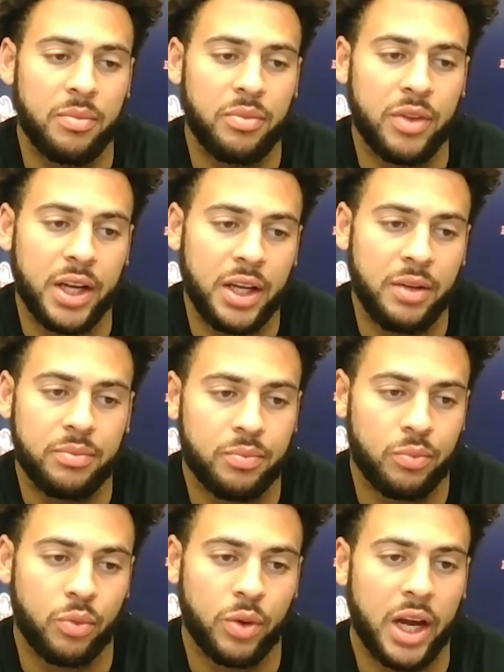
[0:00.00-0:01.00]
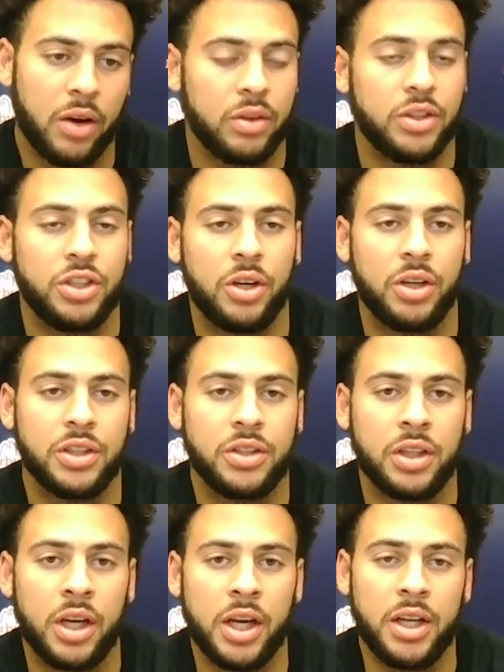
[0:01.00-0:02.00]
they went out and showed us
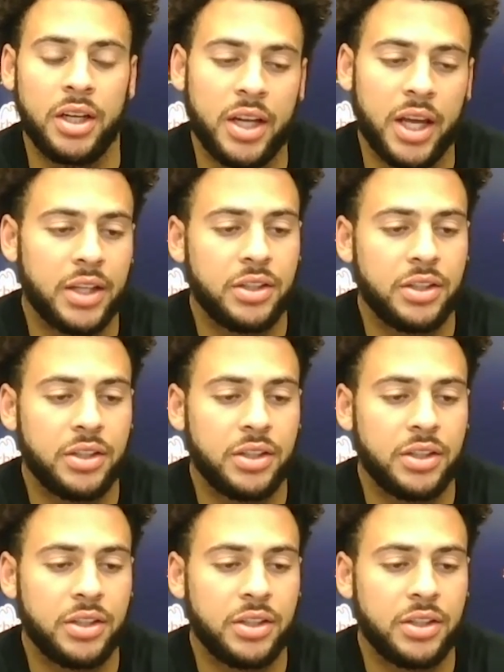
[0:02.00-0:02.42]
today.